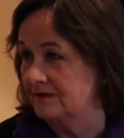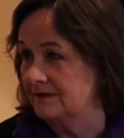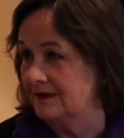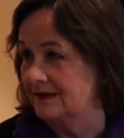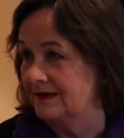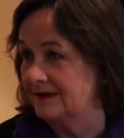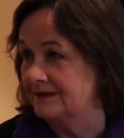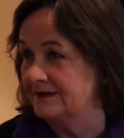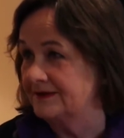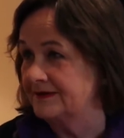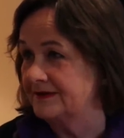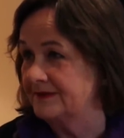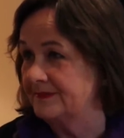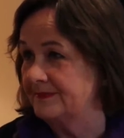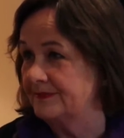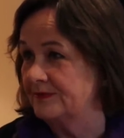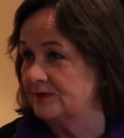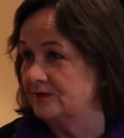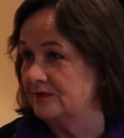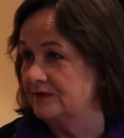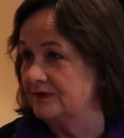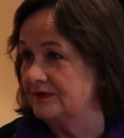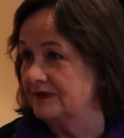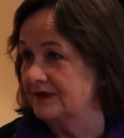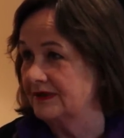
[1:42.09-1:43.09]
and
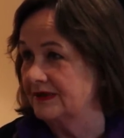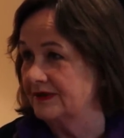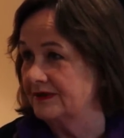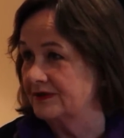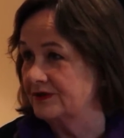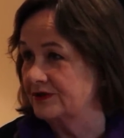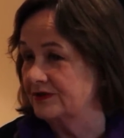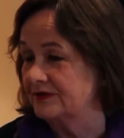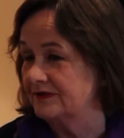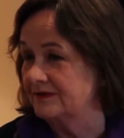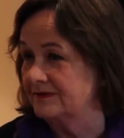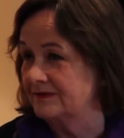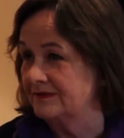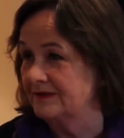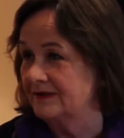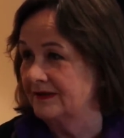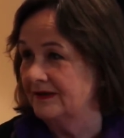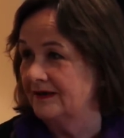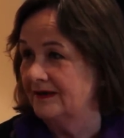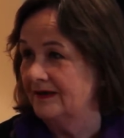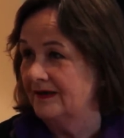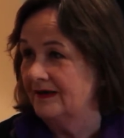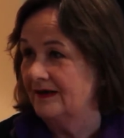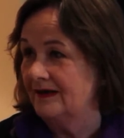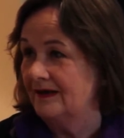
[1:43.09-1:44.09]
built the kitchen
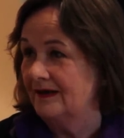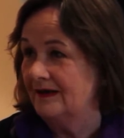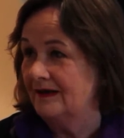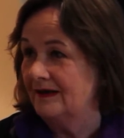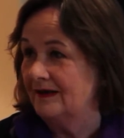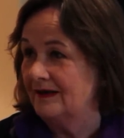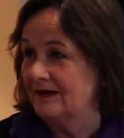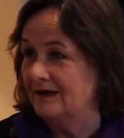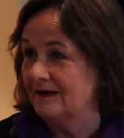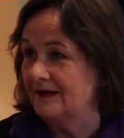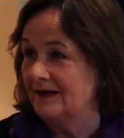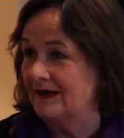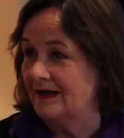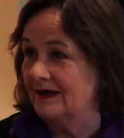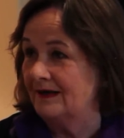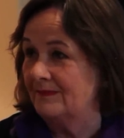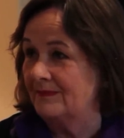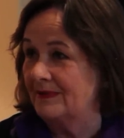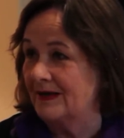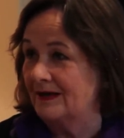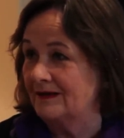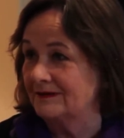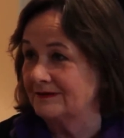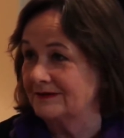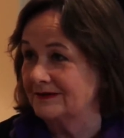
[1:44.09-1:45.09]

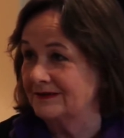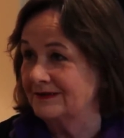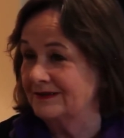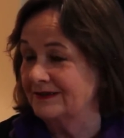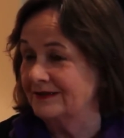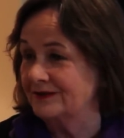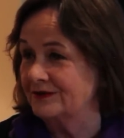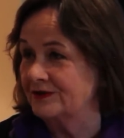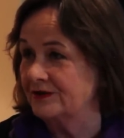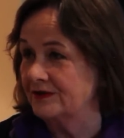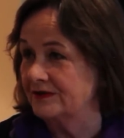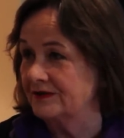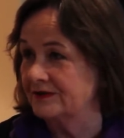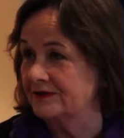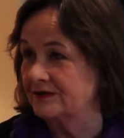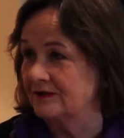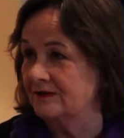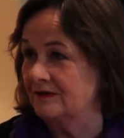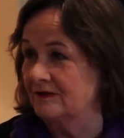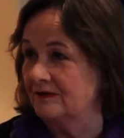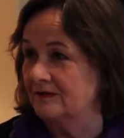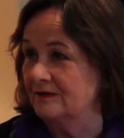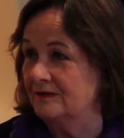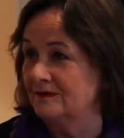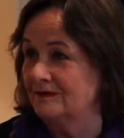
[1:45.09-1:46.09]
about six years
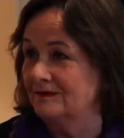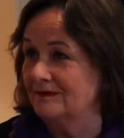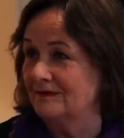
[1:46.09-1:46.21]
ago.